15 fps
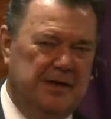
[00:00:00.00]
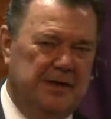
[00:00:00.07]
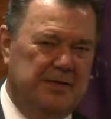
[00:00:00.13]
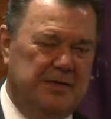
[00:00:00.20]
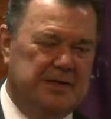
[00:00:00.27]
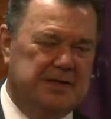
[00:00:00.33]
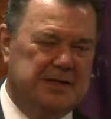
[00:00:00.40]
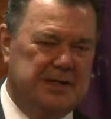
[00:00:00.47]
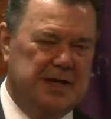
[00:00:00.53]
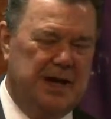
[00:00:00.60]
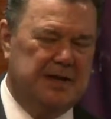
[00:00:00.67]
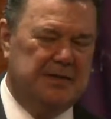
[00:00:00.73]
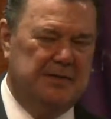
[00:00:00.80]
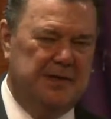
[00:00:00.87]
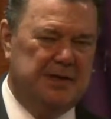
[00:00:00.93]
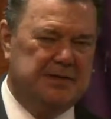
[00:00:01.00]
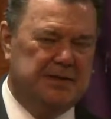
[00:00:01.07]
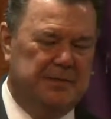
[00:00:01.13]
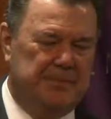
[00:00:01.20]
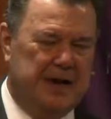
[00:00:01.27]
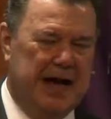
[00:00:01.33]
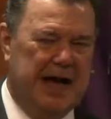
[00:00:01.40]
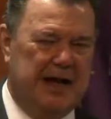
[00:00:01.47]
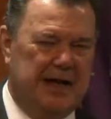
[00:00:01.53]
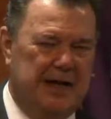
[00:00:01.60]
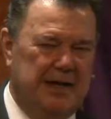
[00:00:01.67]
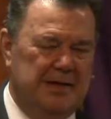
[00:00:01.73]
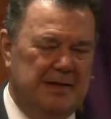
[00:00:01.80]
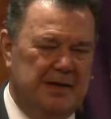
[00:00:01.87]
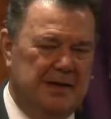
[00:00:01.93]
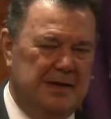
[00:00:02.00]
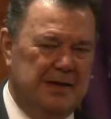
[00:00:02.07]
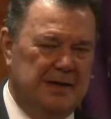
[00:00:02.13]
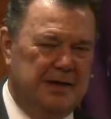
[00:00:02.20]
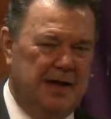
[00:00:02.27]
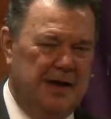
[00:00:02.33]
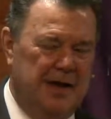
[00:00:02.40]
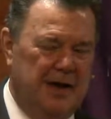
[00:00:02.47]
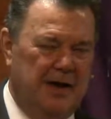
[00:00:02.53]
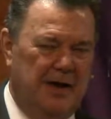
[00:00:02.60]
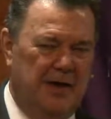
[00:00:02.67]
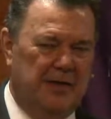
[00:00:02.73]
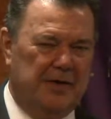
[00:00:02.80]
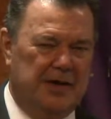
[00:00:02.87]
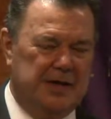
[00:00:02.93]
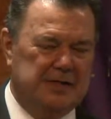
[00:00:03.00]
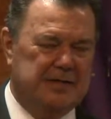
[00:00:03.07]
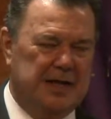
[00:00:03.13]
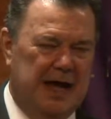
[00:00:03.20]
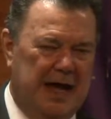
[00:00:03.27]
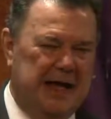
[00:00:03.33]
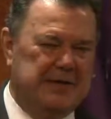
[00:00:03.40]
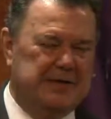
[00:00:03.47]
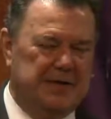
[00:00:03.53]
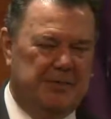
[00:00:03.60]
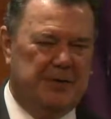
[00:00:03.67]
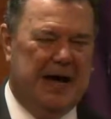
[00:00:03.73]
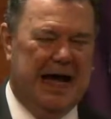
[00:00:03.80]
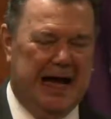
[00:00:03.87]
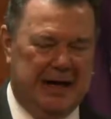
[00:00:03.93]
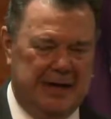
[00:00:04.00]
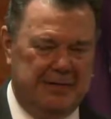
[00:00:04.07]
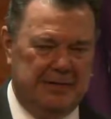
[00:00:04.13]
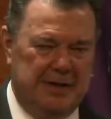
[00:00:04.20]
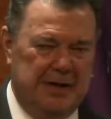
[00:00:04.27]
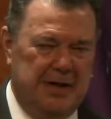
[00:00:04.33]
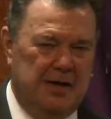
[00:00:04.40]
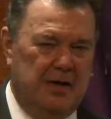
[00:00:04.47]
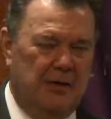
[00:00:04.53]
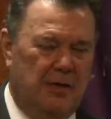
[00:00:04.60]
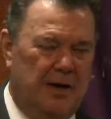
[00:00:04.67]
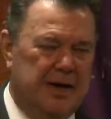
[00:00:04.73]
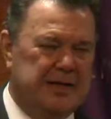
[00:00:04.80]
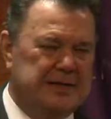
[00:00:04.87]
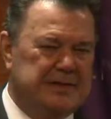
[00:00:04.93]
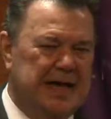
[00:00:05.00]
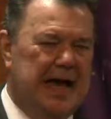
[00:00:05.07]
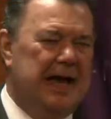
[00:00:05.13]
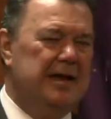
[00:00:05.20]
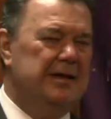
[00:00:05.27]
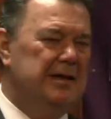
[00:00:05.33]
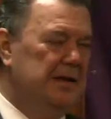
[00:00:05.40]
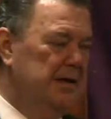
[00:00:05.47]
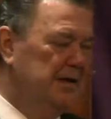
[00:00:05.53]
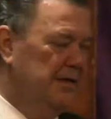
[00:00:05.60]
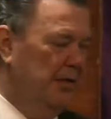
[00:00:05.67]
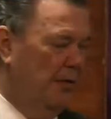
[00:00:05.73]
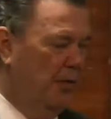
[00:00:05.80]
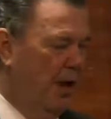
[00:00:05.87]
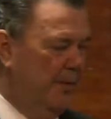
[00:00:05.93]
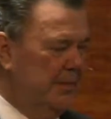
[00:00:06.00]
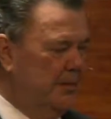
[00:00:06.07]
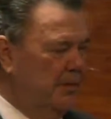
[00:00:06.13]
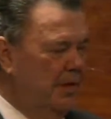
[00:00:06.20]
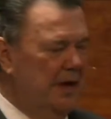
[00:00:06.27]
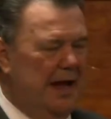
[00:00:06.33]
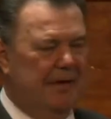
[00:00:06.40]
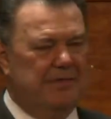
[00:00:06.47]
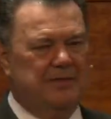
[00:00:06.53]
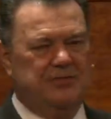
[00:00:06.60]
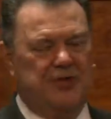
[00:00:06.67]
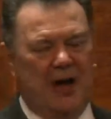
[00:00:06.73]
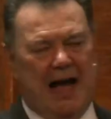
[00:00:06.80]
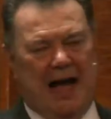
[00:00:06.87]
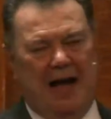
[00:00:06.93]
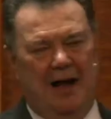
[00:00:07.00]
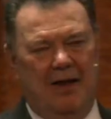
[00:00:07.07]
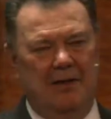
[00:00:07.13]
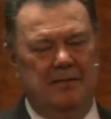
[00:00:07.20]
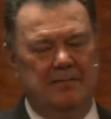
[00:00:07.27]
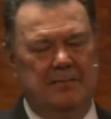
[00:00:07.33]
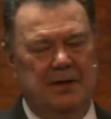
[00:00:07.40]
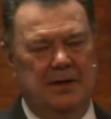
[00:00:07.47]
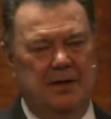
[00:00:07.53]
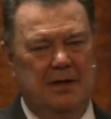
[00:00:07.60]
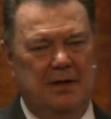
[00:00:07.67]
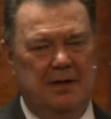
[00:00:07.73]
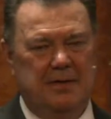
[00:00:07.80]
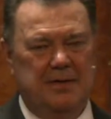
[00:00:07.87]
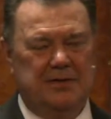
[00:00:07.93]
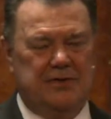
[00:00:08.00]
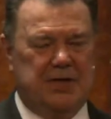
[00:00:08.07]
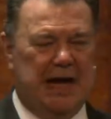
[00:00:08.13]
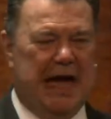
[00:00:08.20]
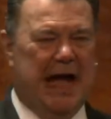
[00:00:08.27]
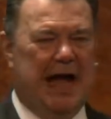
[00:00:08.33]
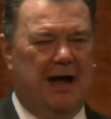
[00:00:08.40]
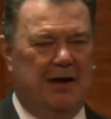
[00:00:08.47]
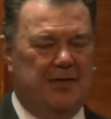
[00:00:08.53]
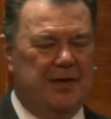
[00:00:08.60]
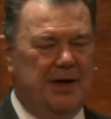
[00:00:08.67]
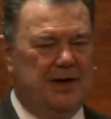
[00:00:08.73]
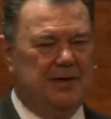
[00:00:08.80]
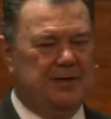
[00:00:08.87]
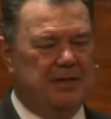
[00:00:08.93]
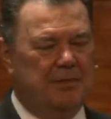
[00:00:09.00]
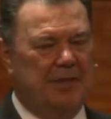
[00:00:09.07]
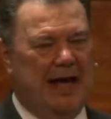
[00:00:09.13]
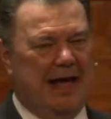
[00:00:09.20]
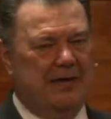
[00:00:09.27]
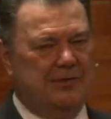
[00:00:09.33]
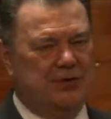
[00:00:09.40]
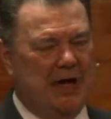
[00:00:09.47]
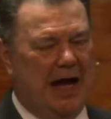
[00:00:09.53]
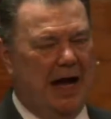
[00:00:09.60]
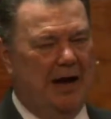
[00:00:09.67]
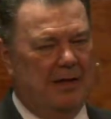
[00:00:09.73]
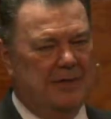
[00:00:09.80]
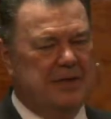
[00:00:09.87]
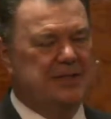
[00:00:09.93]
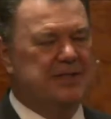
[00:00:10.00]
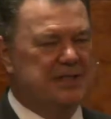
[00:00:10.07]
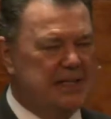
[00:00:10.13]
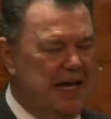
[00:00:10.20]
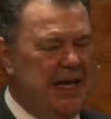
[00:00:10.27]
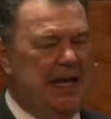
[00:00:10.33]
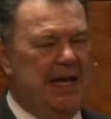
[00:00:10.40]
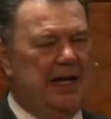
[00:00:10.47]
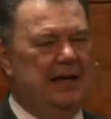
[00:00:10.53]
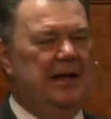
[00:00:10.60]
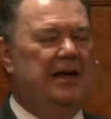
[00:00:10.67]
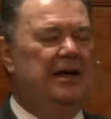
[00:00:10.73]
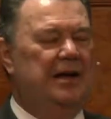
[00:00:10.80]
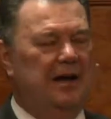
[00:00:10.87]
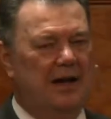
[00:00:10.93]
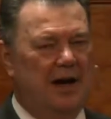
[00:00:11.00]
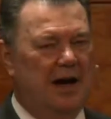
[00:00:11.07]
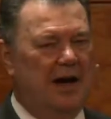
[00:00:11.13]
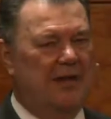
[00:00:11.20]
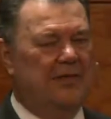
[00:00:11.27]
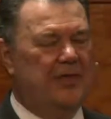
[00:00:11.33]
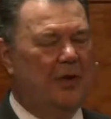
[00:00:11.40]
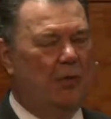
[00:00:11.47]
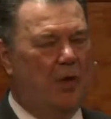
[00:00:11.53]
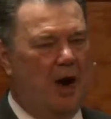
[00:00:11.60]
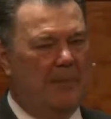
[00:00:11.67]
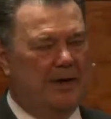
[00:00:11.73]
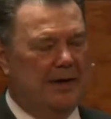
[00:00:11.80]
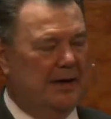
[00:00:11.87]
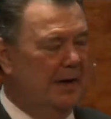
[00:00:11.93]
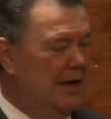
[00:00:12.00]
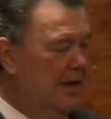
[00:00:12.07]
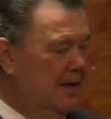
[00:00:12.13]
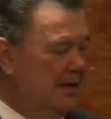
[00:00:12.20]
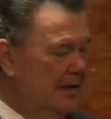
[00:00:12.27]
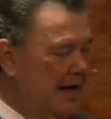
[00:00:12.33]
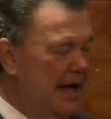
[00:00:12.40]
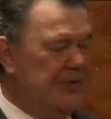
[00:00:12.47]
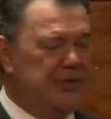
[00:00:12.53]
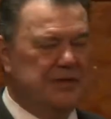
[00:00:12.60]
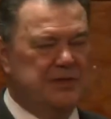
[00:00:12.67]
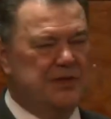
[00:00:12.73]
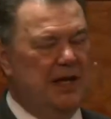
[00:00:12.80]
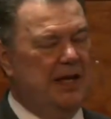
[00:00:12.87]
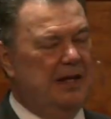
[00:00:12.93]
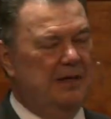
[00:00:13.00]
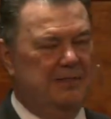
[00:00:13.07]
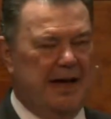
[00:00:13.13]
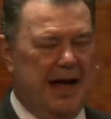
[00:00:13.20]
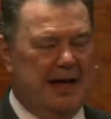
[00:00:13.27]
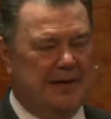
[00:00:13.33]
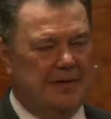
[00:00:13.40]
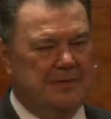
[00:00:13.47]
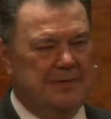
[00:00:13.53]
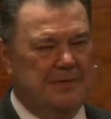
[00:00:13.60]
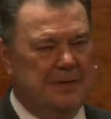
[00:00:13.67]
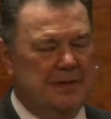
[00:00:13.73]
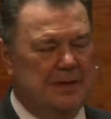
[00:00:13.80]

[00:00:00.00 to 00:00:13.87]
with, with sobriety, holiness, and sobriety. What is that? The woman will have a child. The child, there is the man child, the seed of the woman, not the seed of Adam,